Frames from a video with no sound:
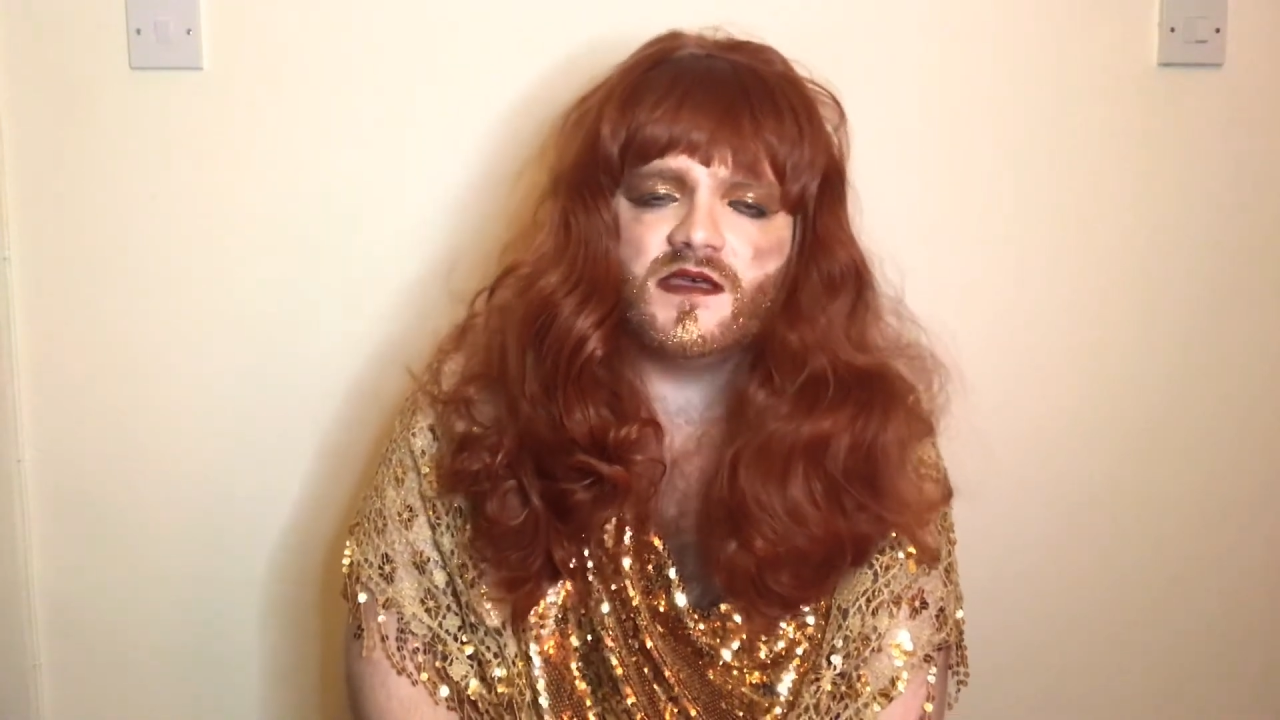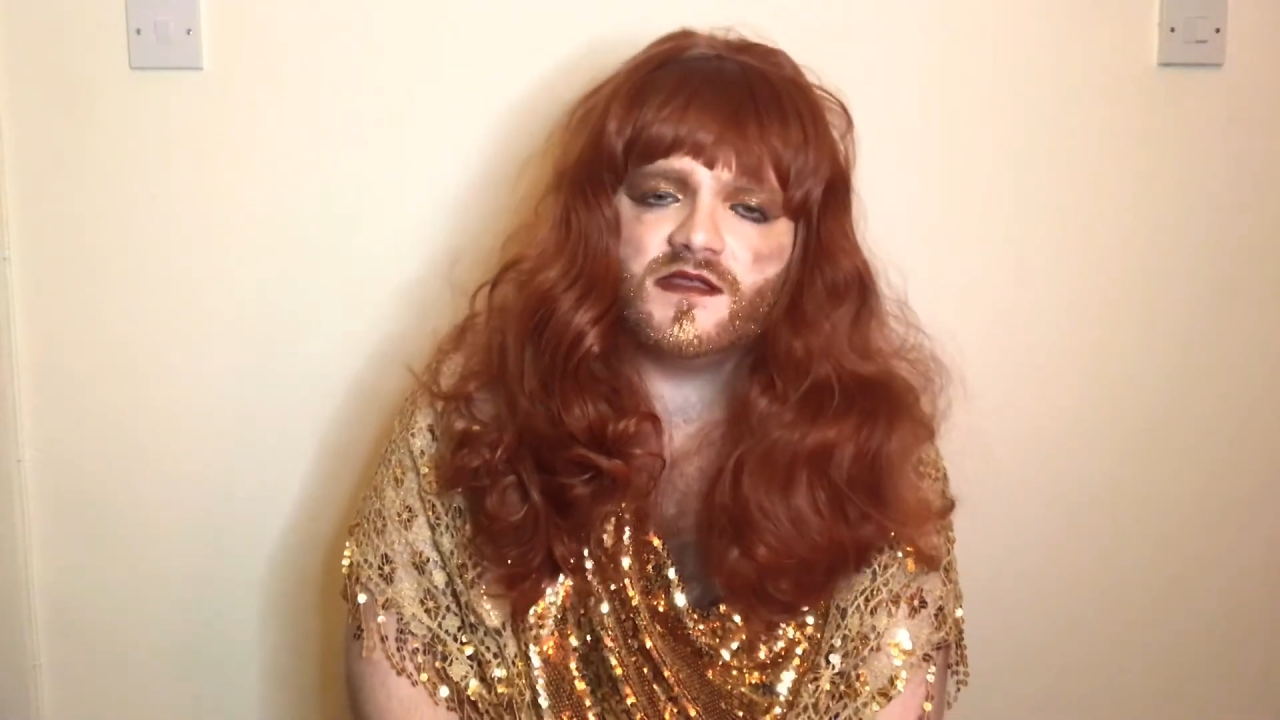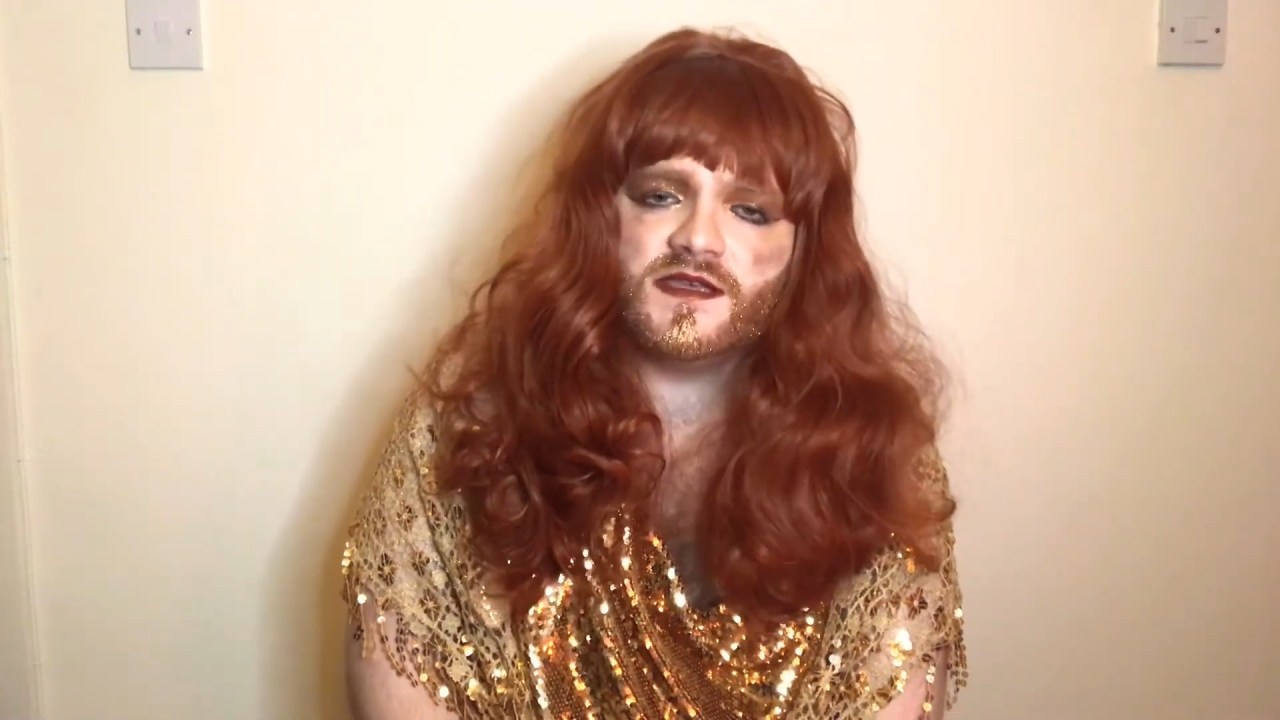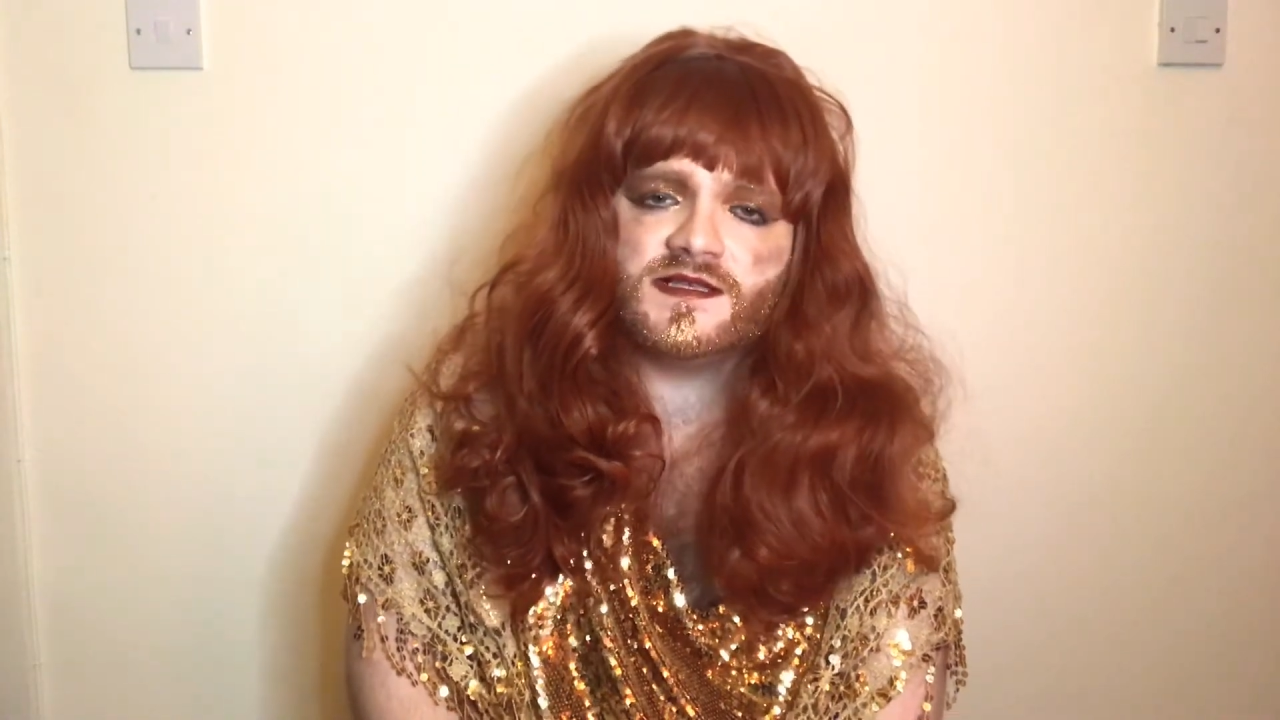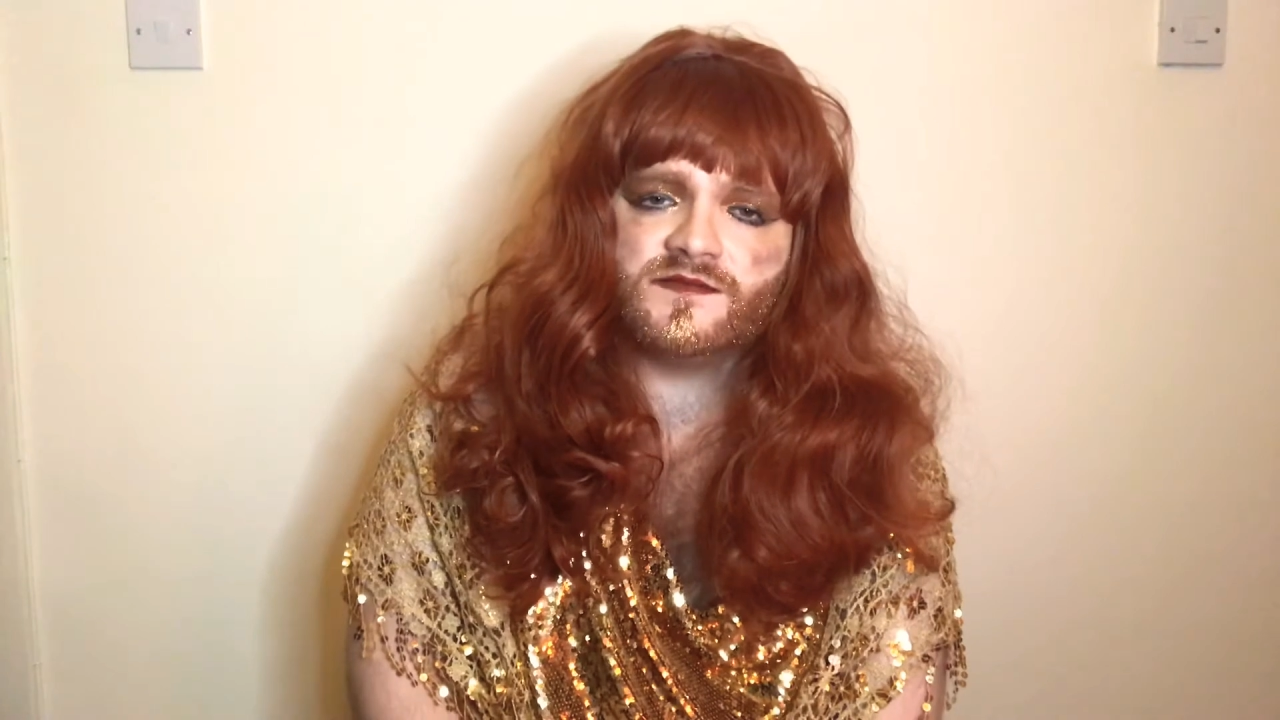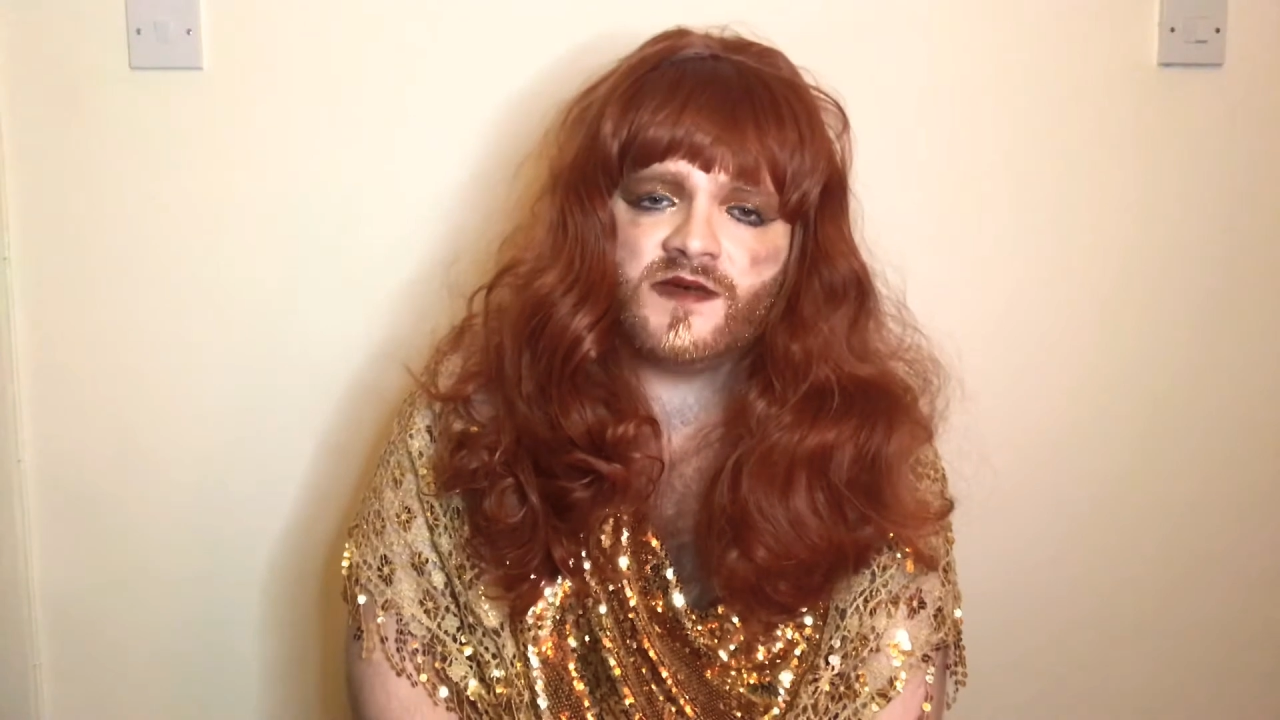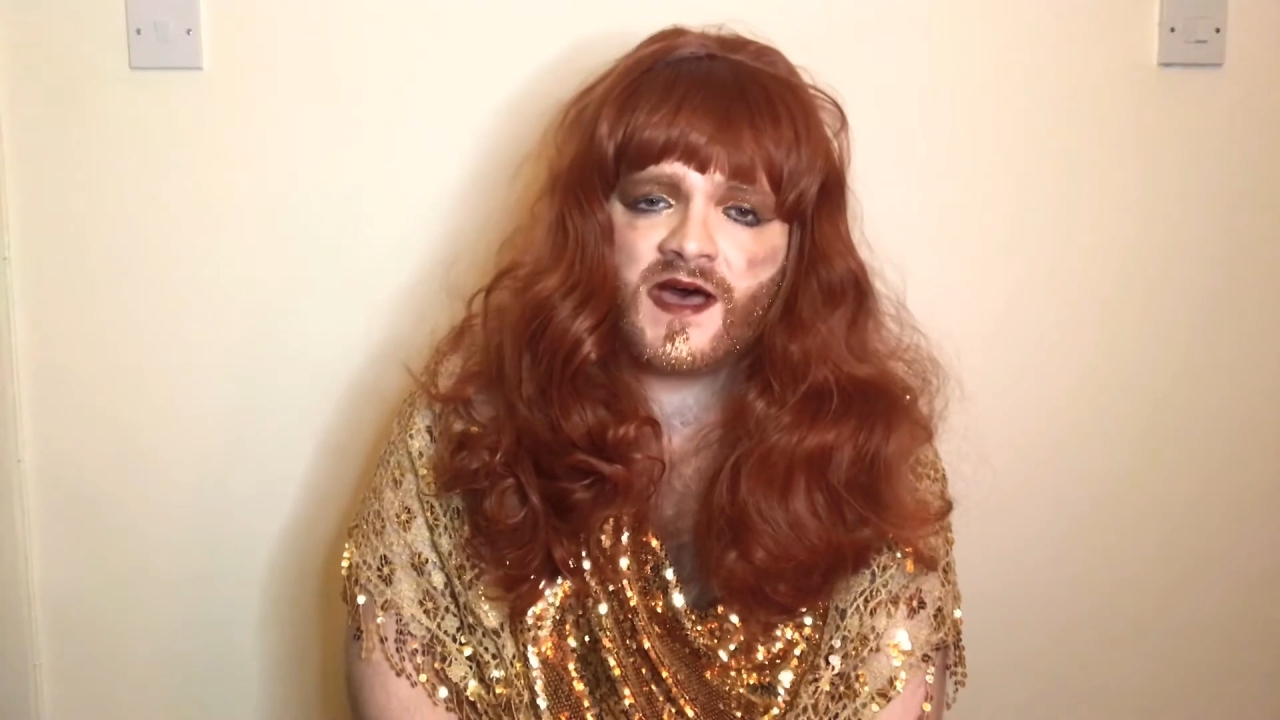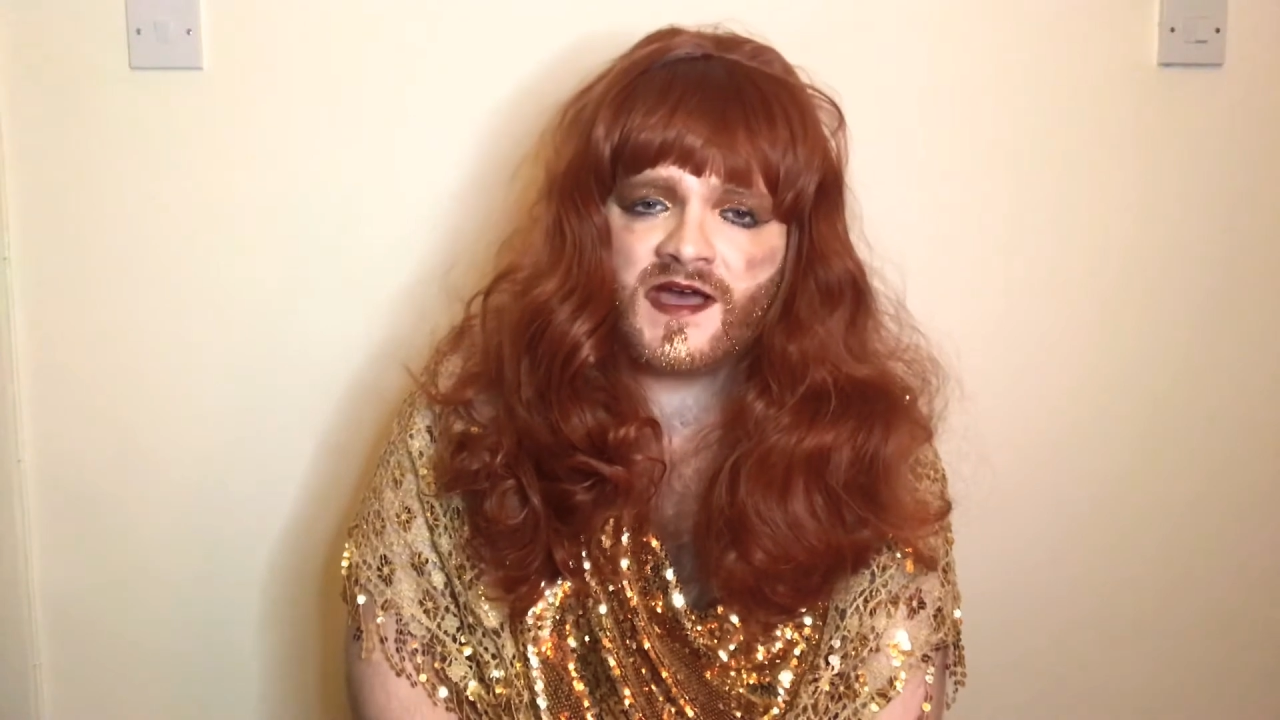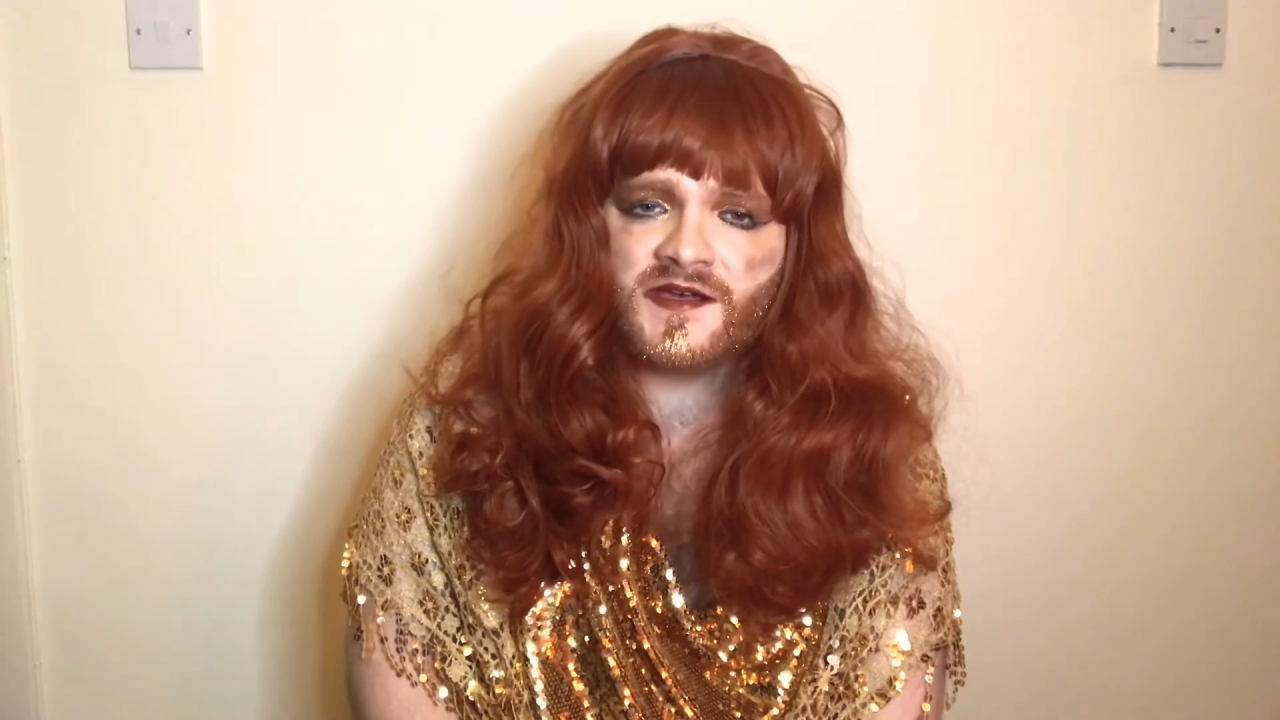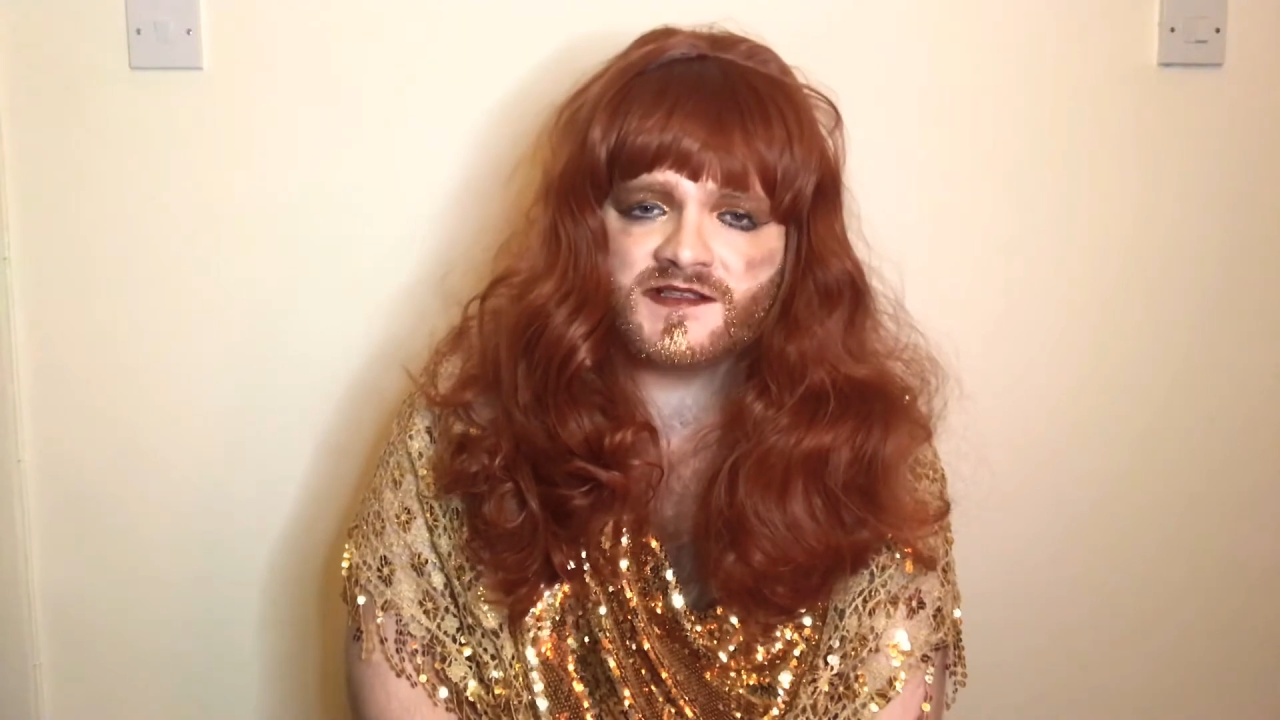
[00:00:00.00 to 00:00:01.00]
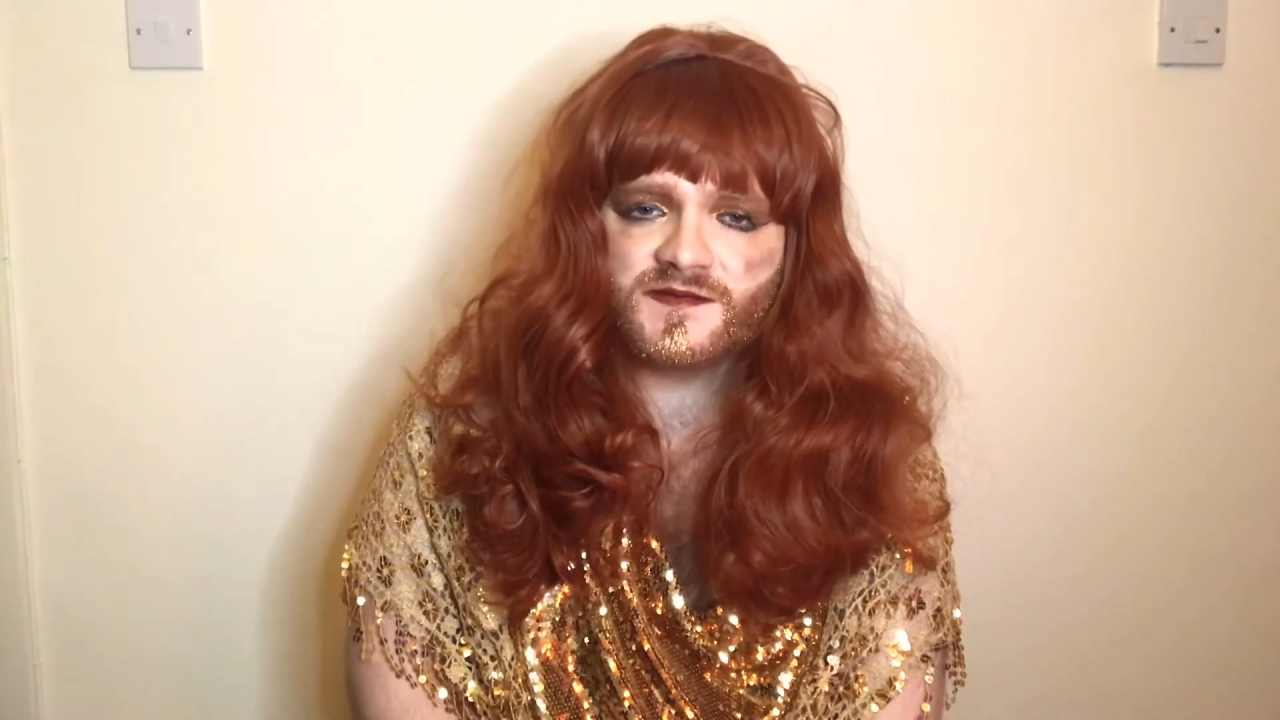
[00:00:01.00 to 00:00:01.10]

these miles